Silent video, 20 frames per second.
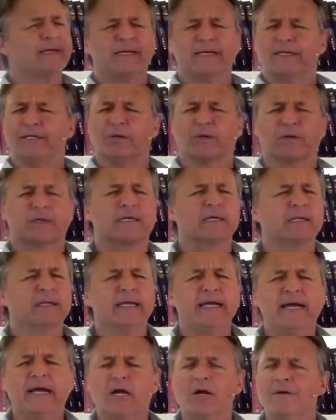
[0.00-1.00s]
you're
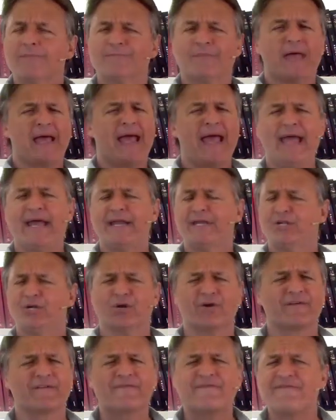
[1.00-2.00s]
clear, head,
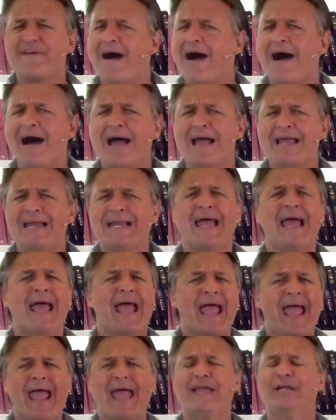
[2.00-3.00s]
you're fine,
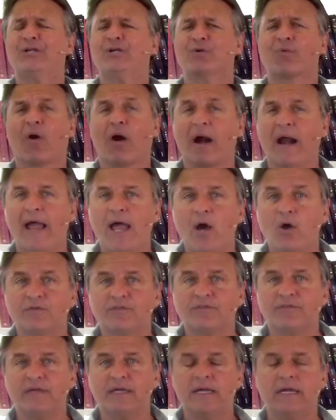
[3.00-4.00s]
head, you are
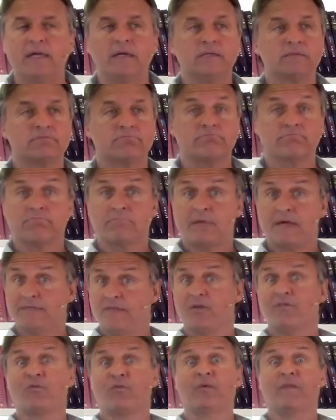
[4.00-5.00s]
healthy. And
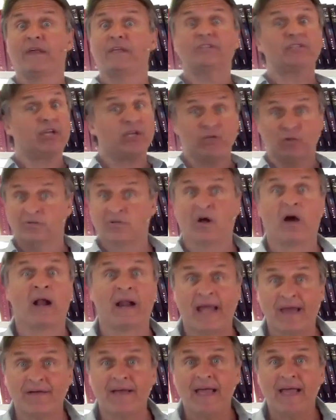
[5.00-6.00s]
therefore they say you'll not
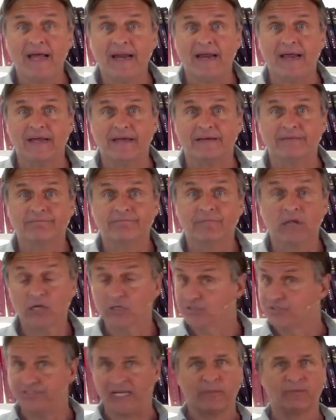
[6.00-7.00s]
have a headache.
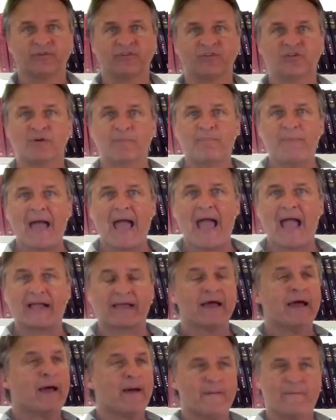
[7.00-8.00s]
Same with your
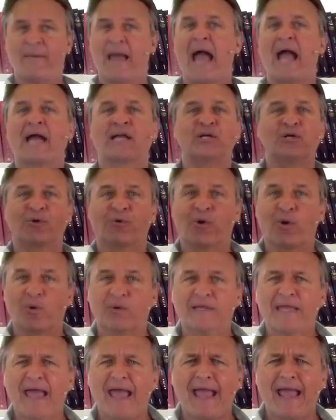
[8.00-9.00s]
back. Back, you're
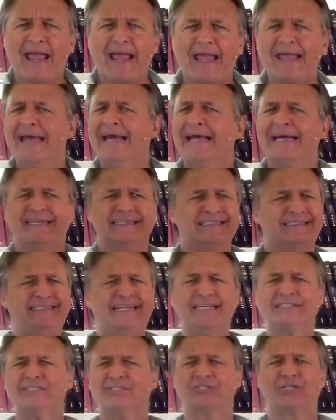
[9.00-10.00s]
okay.
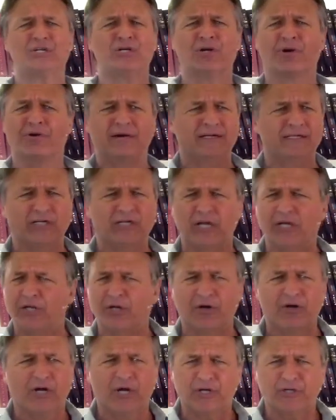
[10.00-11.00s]
Disc,
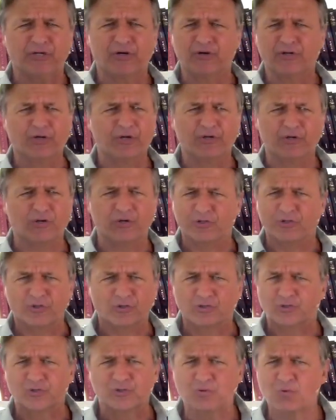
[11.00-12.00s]
you're
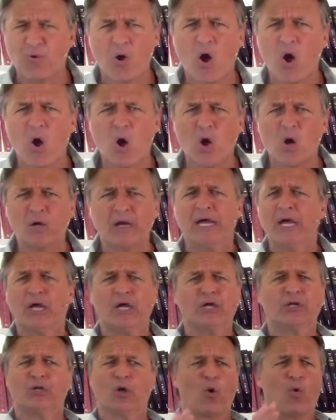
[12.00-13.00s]
strong.
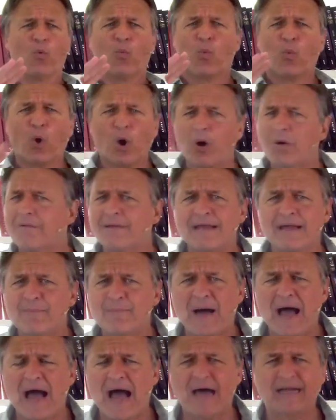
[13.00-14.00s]
Don't worry
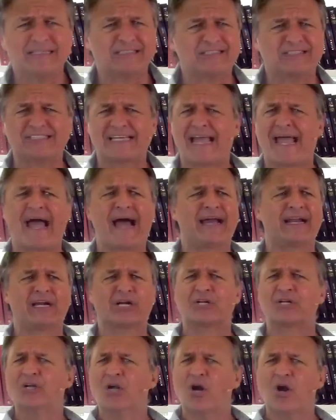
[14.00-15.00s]
about it.
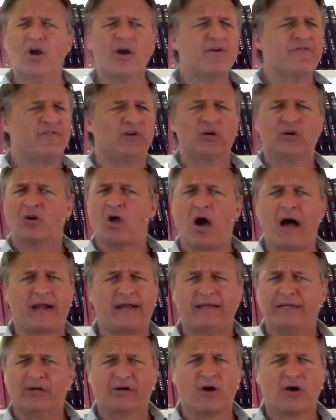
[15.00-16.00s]
Sciatic nerve, you're not